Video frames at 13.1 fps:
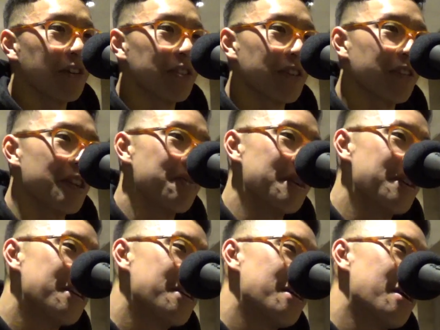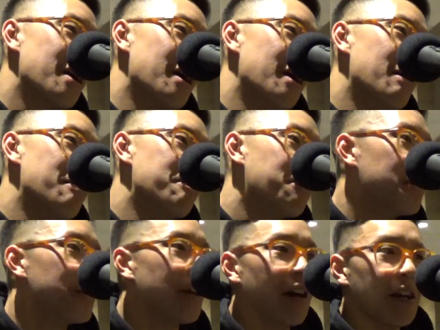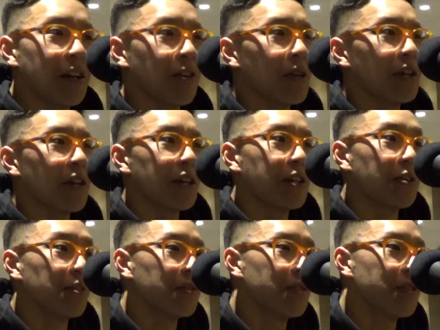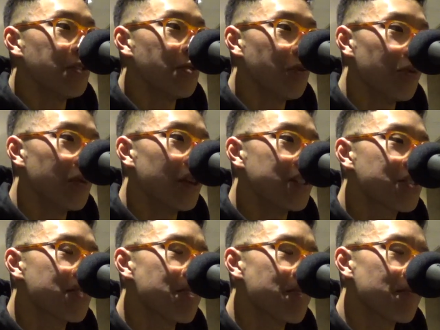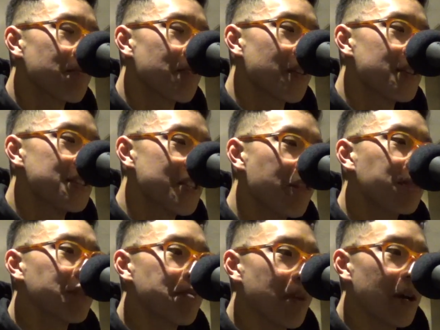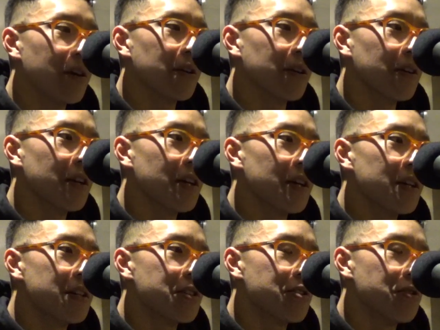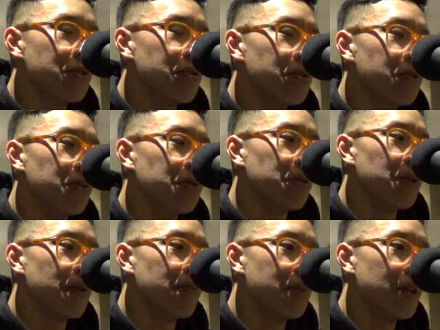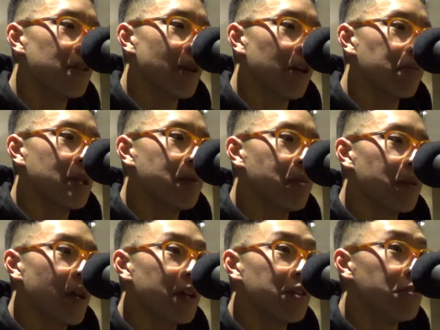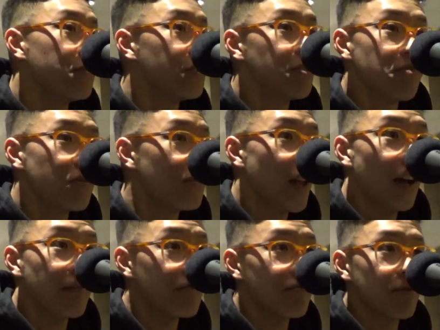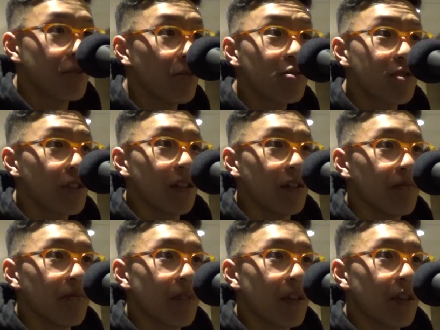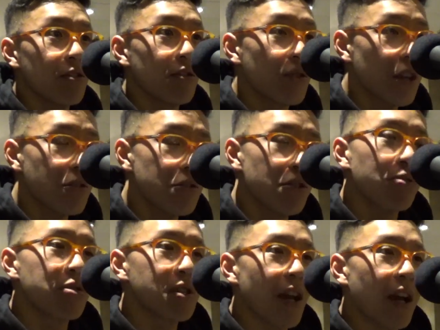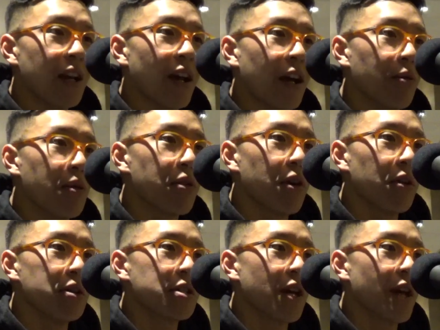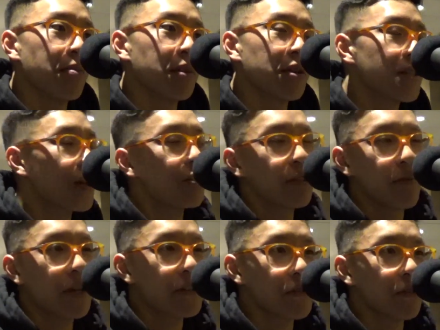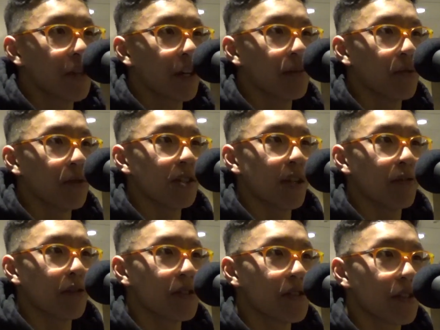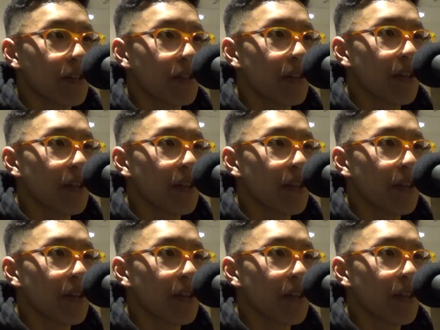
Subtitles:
or agreement. But yeah, I agree. Like, it's definitely better to be around people that you don't see eye to eye with all the time, because that only makes you like a more diverse and